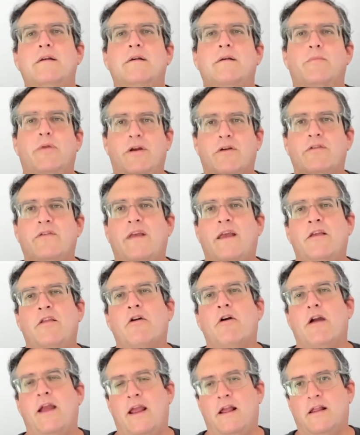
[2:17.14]
but you're saying
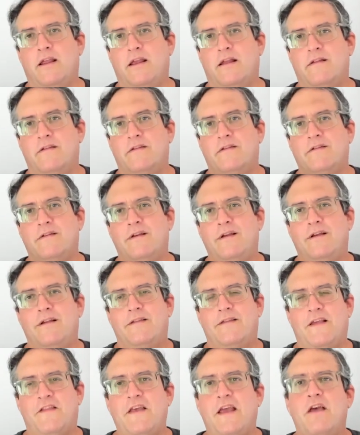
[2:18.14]
they're aliens,
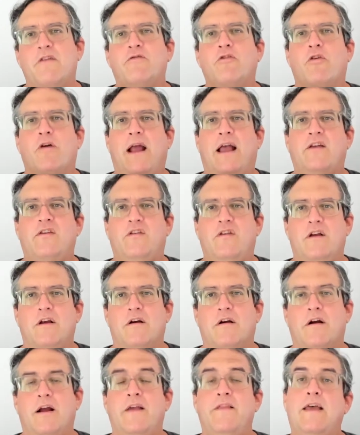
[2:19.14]
that they have crashed
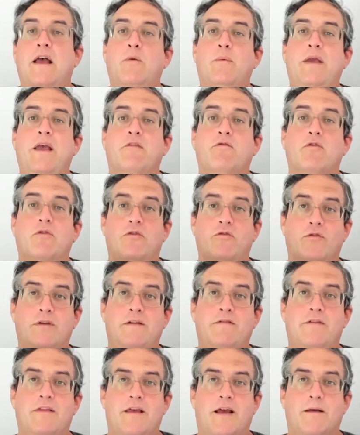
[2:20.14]
here, and that we have
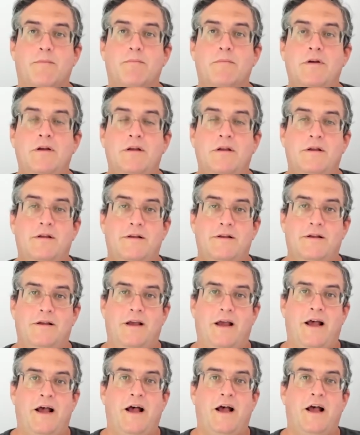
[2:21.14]
retrieved them.
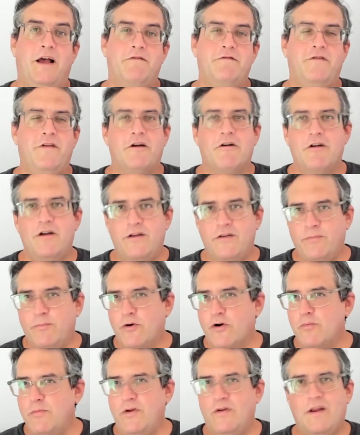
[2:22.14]
Various
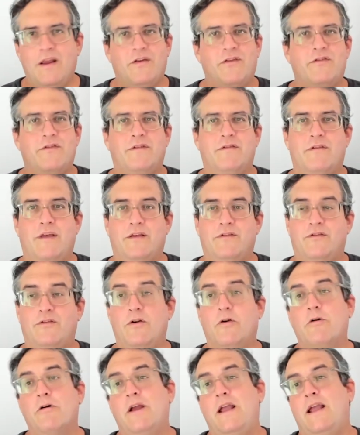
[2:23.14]
permutations of that
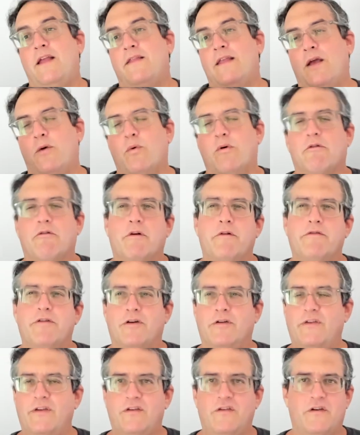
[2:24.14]
story, and that we're
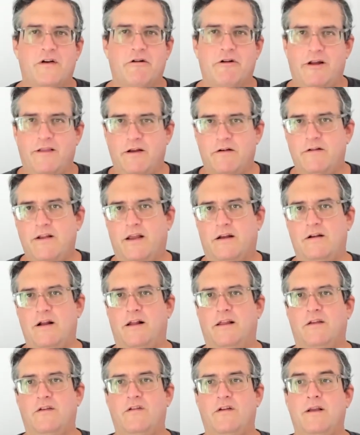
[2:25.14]
reverse engineering their
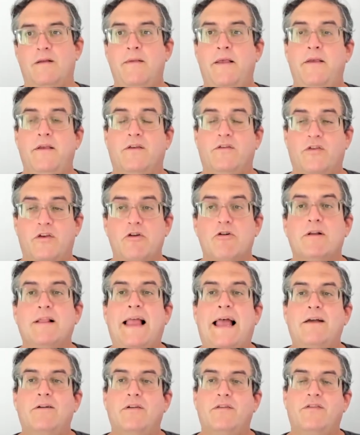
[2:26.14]
technology. So you're
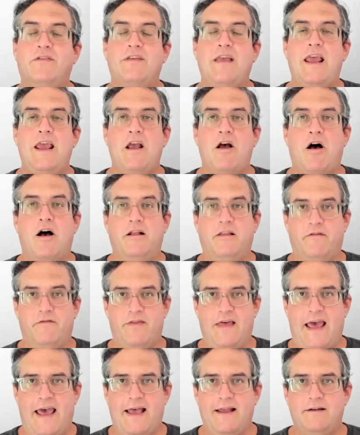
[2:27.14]
allowed to say all of
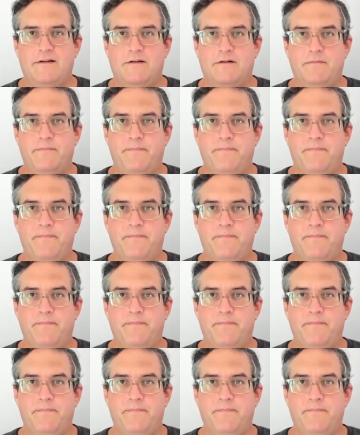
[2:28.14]
that